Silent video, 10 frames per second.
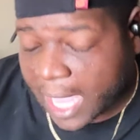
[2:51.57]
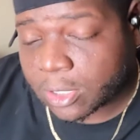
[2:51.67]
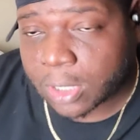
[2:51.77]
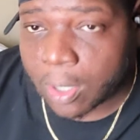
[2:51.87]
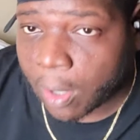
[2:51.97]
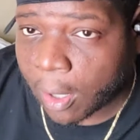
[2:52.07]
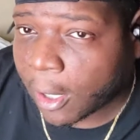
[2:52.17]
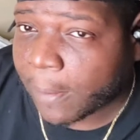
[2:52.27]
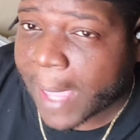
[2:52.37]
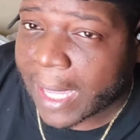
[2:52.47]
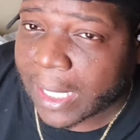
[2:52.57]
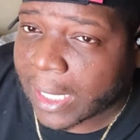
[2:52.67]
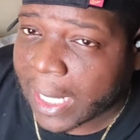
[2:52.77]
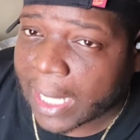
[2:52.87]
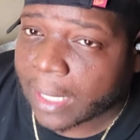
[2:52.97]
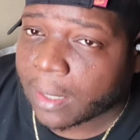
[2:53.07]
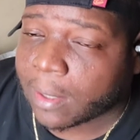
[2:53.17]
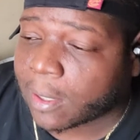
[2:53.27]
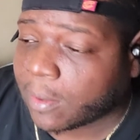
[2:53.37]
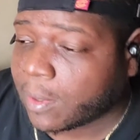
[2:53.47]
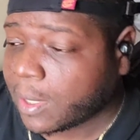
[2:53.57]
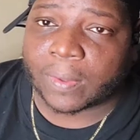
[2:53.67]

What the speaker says: Like, I used to go hard back in the day, you know.